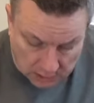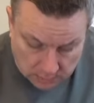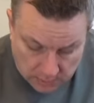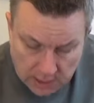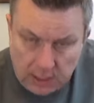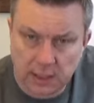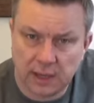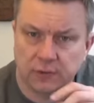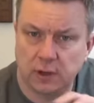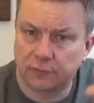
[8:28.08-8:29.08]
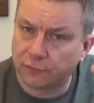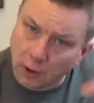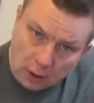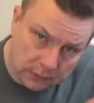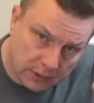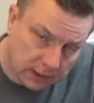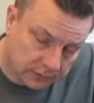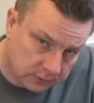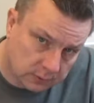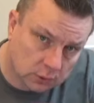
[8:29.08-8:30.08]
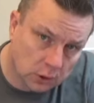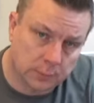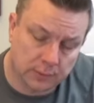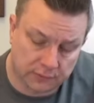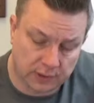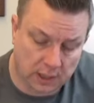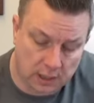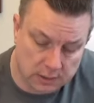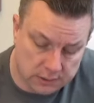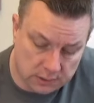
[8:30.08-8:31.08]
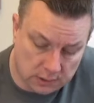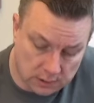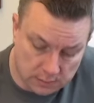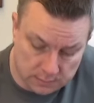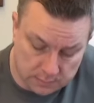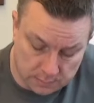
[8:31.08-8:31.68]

You may, if you followed this group of videos, you